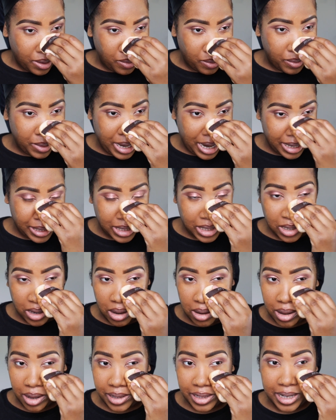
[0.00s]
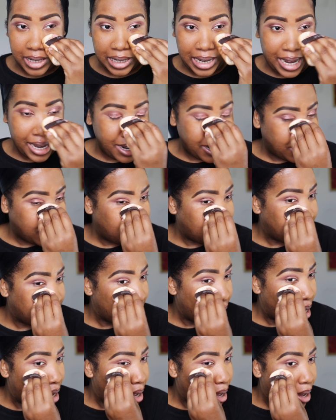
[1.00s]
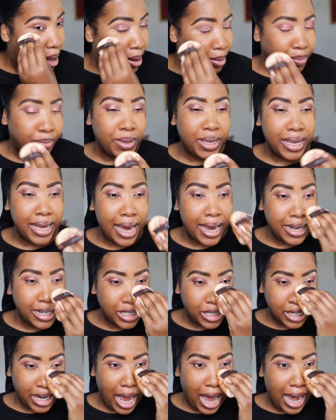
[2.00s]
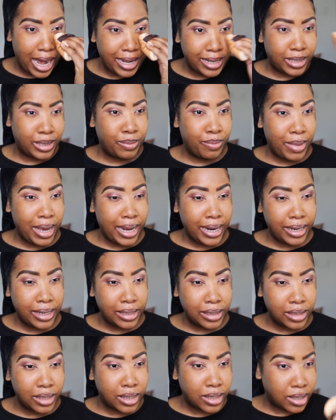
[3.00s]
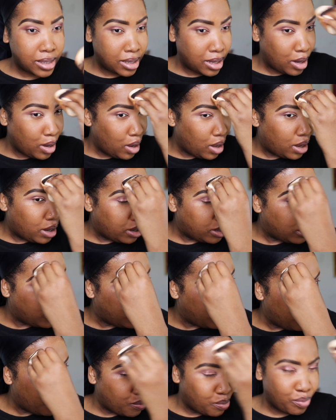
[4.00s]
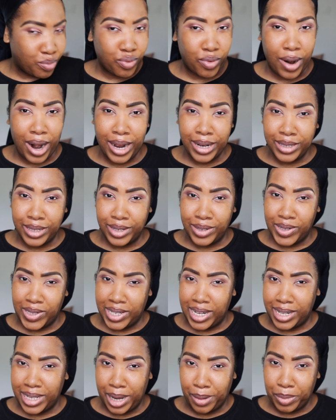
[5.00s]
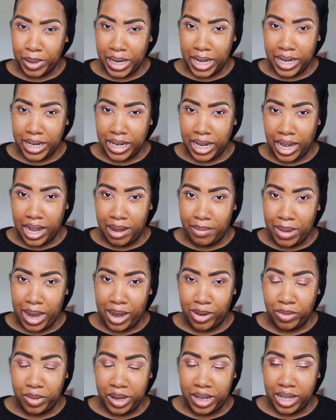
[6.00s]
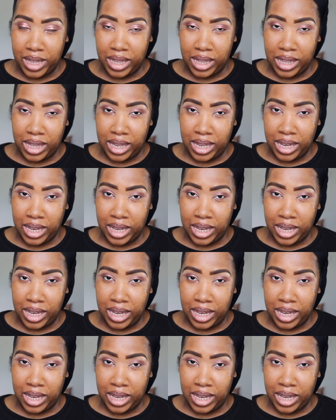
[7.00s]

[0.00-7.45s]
when I saw the latest BH Cosmetics bronzers that they plan to come out with,